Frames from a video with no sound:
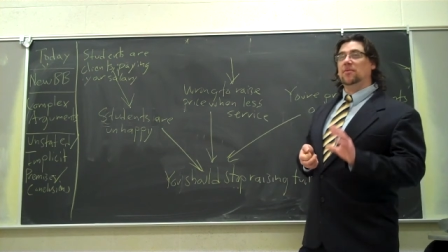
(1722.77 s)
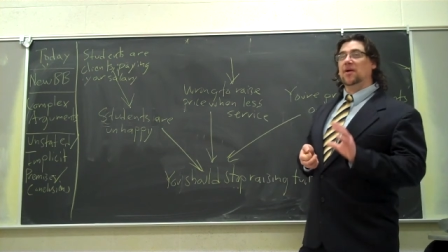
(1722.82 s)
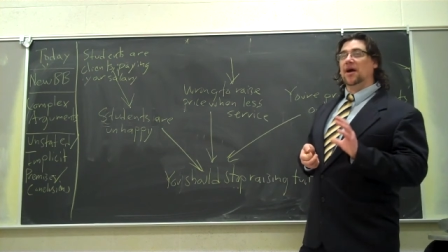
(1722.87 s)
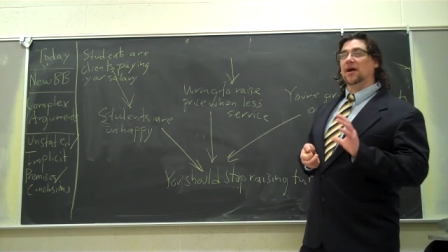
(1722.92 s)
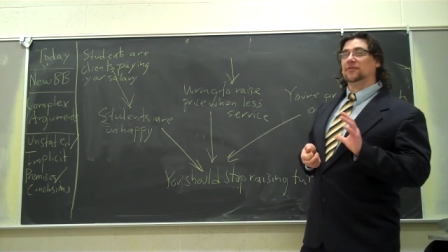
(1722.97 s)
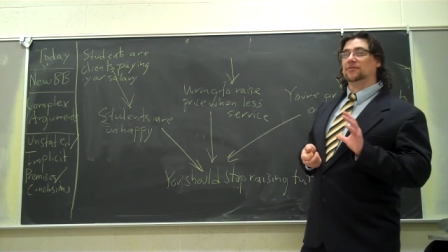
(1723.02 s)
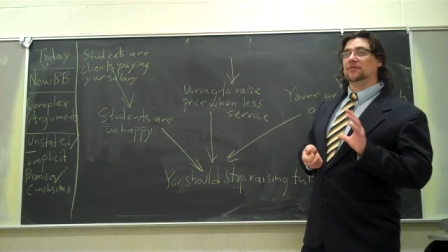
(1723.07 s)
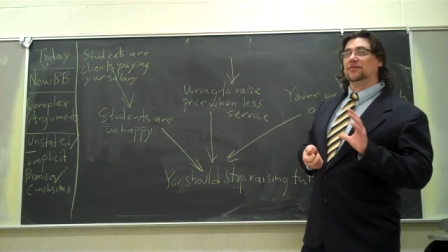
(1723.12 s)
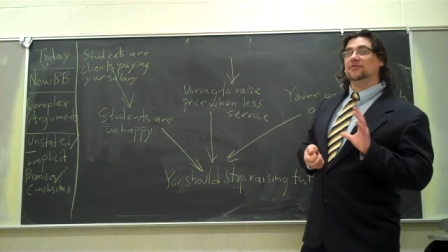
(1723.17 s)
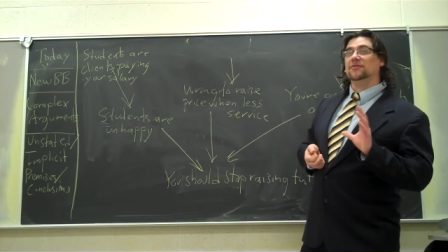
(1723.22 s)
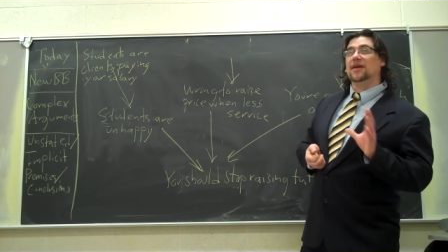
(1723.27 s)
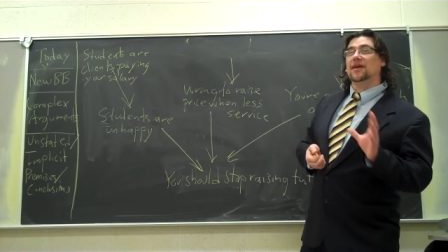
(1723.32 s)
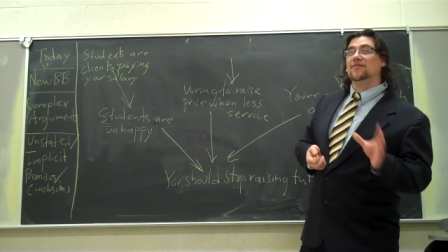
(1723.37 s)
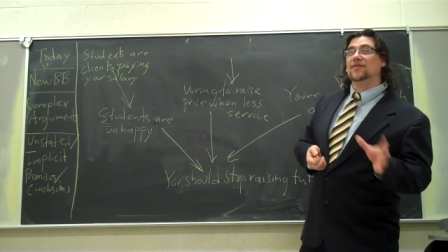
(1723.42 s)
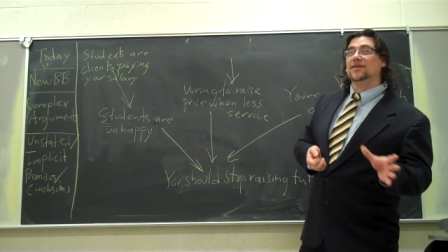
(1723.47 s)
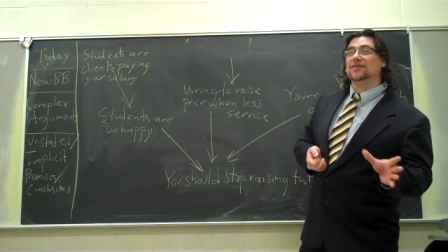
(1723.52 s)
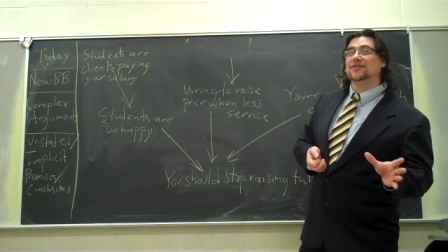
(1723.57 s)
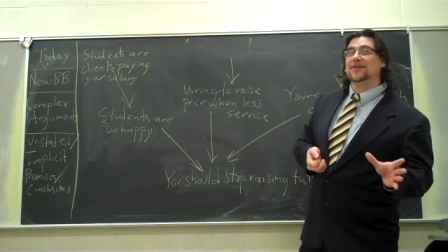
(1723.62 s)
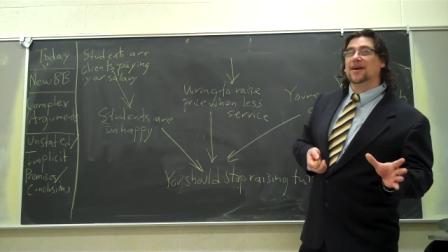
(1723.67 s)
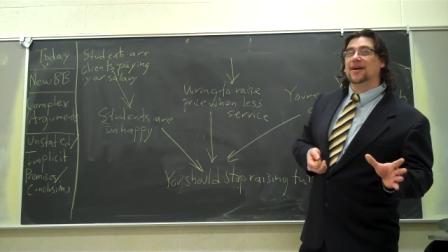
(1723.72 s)
pass the
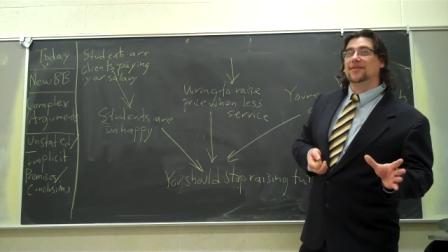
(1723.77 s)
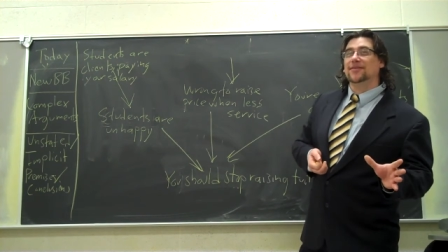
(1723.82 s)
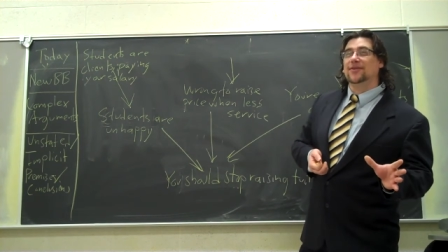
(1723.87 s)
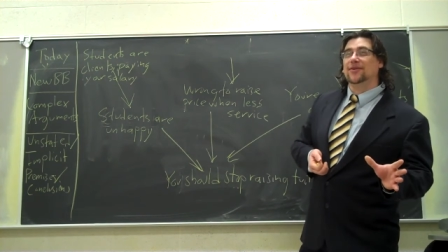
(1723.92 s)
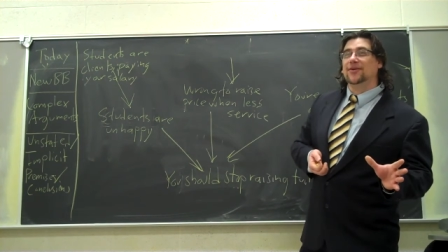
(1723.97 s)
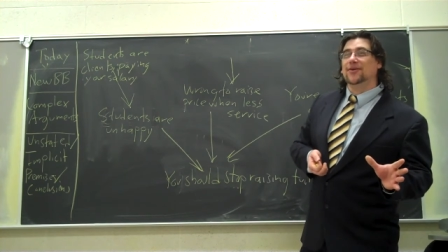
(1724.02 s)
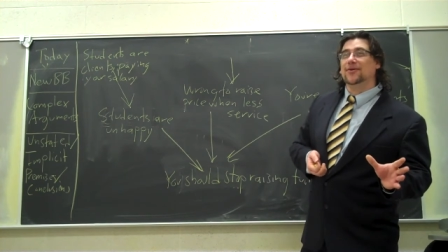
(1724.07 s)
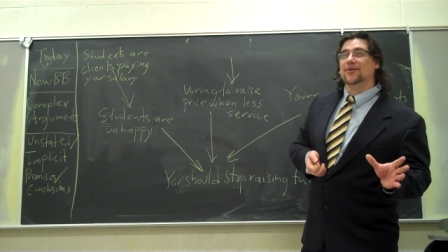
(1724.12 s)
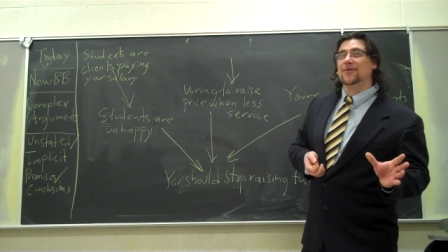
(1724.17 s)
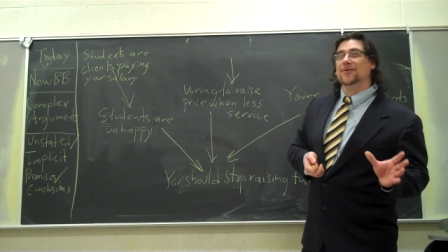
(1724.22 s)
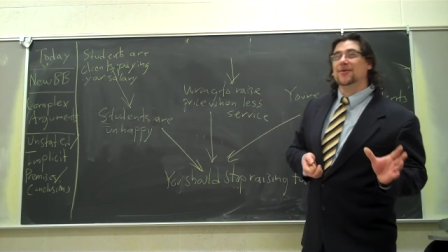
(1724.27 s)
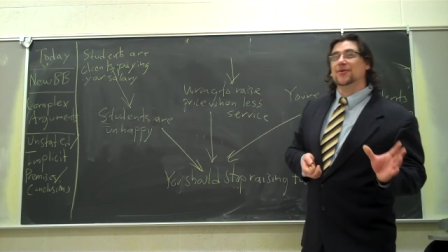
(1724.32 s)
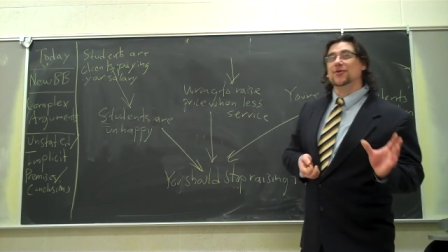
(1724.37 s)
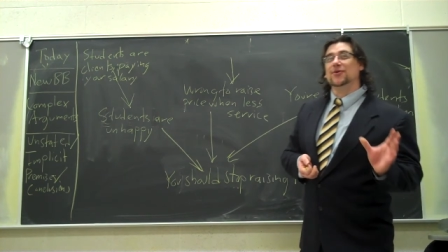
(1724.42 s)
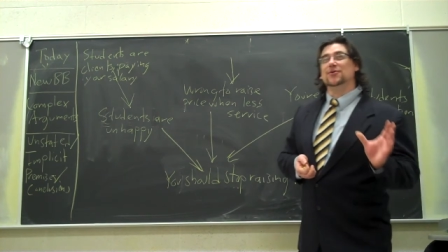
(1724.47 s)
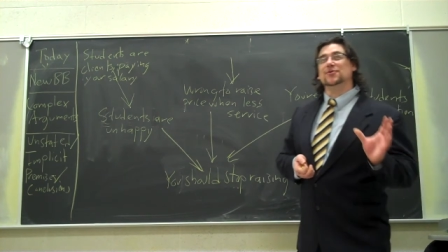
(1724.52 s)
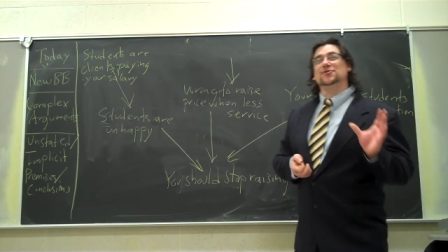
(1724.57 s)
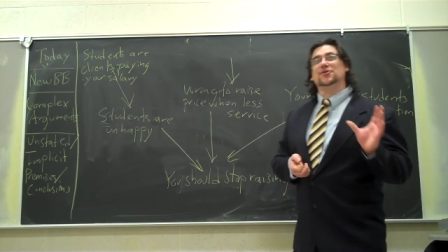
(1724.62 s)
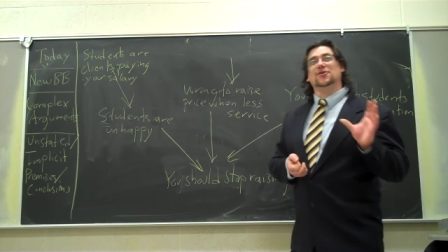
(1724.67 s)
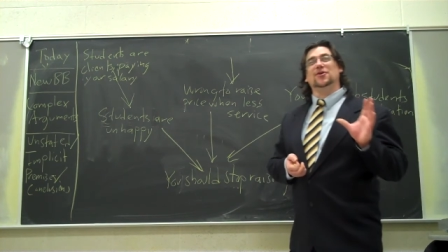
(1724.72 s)
savings on to you,
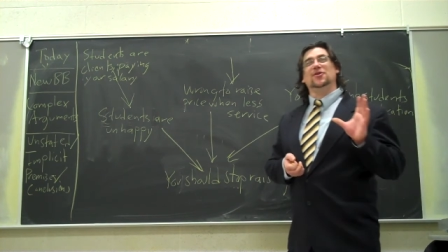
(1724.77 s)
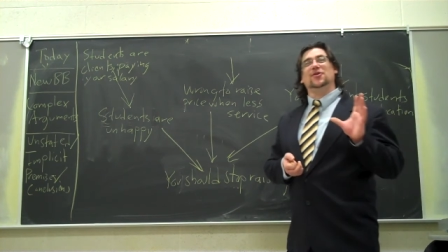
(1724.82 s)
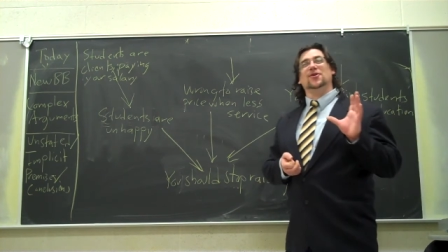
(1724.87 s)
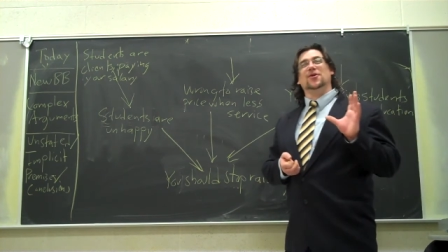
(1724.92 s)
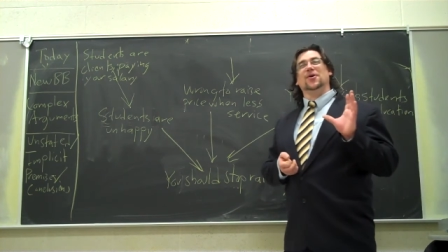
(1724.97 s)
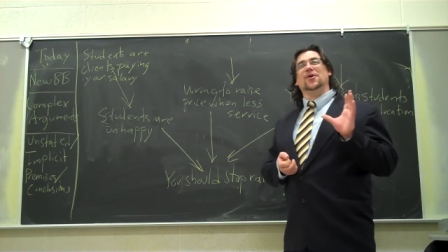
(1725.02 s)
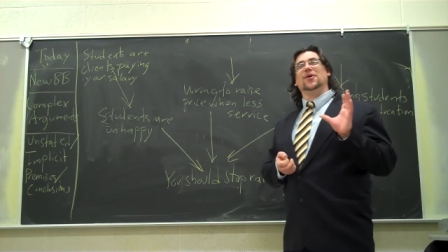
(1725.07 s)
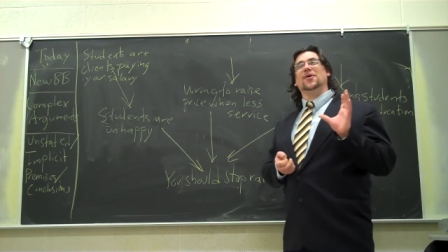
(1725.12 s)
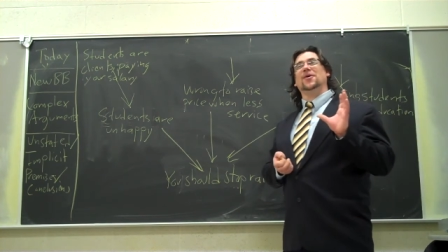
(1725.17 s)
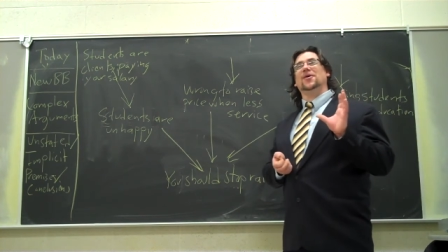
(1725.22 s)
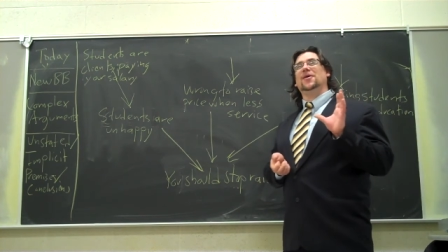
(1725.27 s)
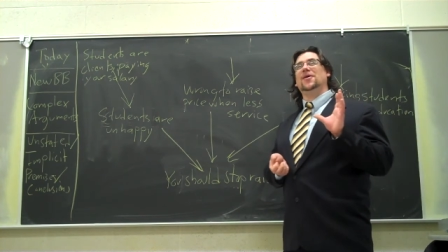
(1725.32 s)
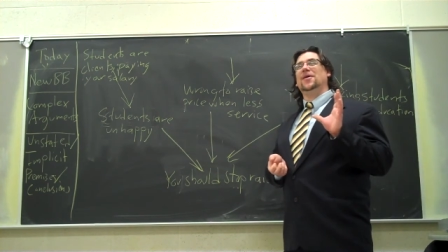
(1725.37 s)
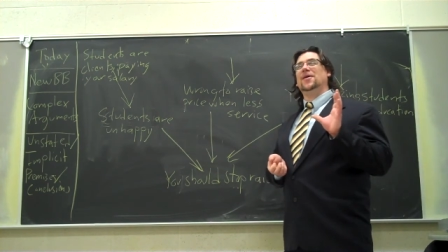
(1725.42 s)
usually they're